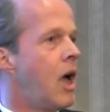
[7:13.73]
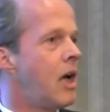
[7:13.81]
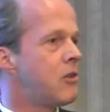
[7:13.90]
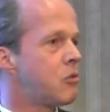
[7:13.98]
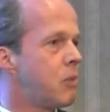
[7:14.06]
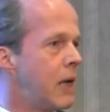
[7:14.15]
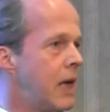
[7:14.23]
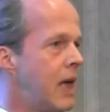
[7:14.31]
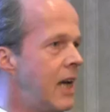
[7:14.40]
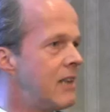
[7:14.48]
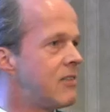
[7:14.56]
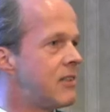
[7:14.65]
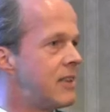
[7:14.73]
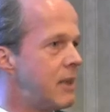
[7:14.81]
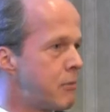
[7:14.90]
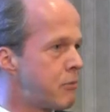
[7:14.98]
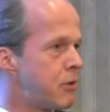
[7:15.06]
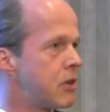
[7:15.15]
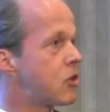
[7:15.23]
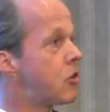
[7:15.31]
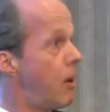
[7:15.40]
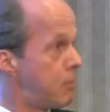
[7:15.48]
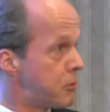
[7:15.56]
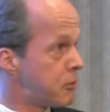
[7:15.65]
as well as different
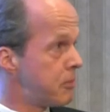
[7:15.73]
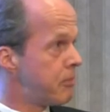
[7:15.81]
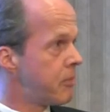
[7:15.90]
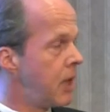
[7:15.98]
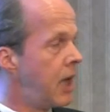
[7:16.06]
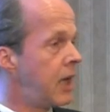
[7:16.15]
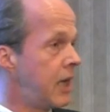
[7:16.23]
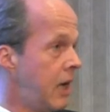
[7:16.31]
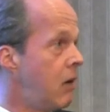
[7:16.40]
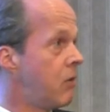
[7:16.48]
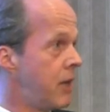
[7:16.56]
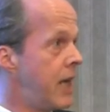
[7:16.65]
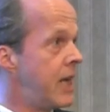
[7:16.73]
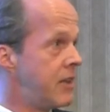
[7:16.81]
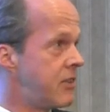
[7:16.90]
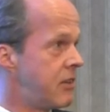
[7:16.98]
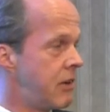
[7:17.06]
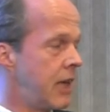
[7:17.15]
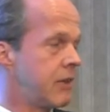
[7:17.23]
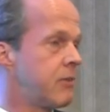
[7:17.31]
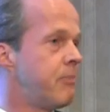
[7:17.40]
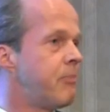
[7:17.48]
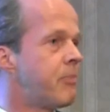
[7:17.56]
crops and how they interact.